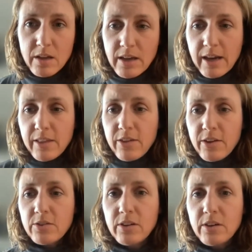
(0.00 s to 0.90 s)
Yeah,
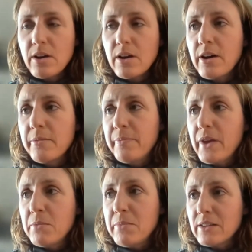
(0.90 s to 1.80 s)
there's
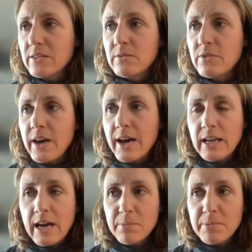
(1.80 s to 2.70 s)
a mix of
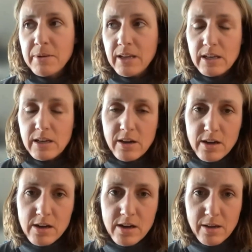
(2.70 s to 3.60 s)
that happening
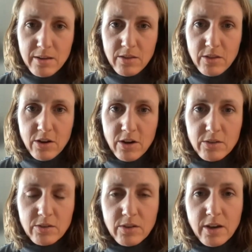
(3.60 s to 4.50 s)
here. There
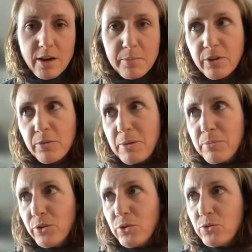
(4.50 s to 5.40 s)
are a couple of
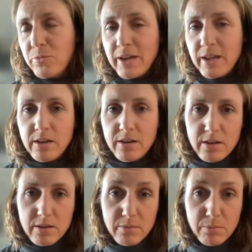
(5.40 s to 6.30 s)
people who've been
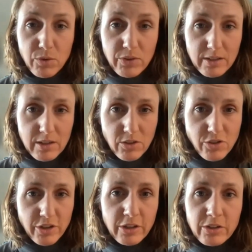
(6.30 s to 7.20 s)
music
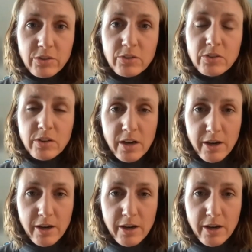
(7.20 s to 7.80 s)
teachers.